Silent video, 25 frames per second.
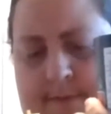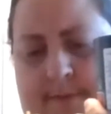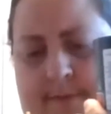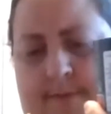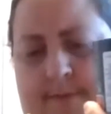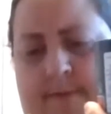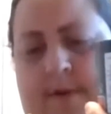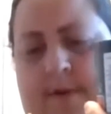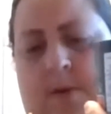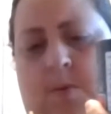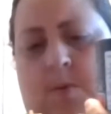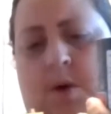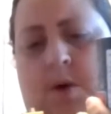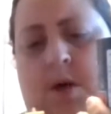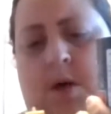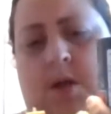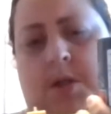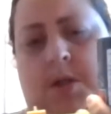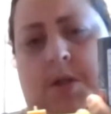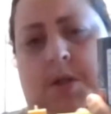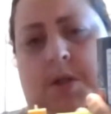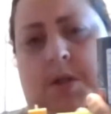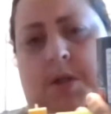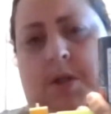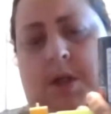it
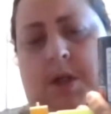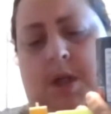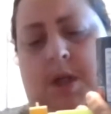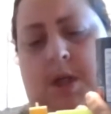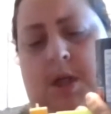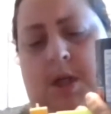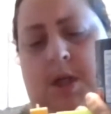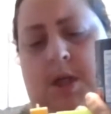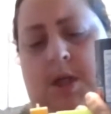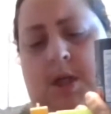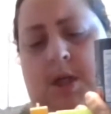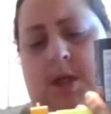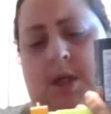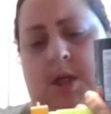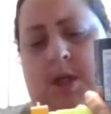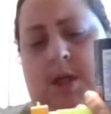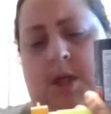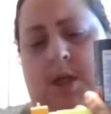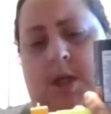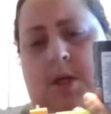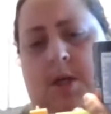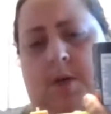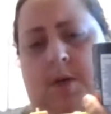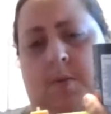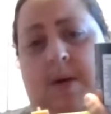works,
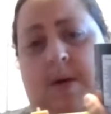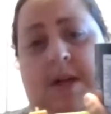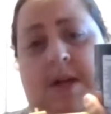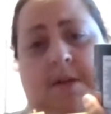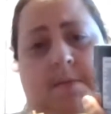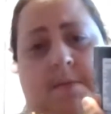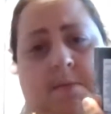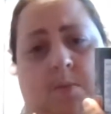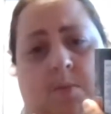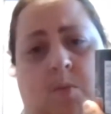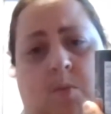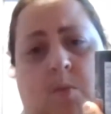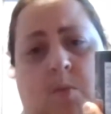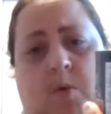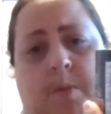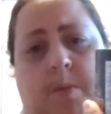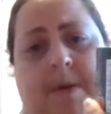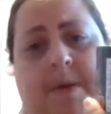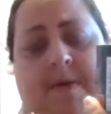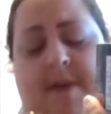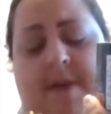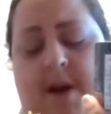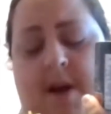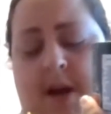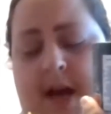well, we'll be
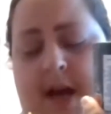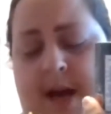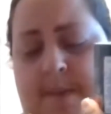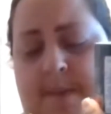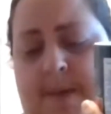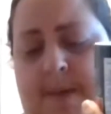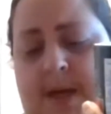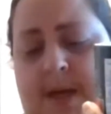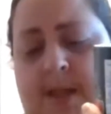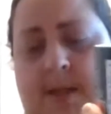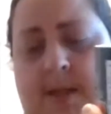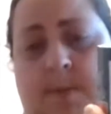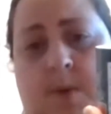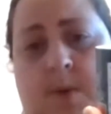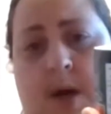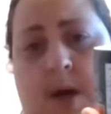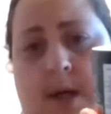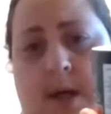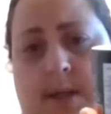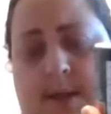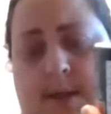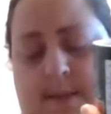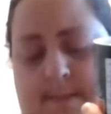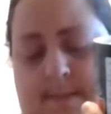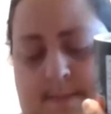very happy and surprised.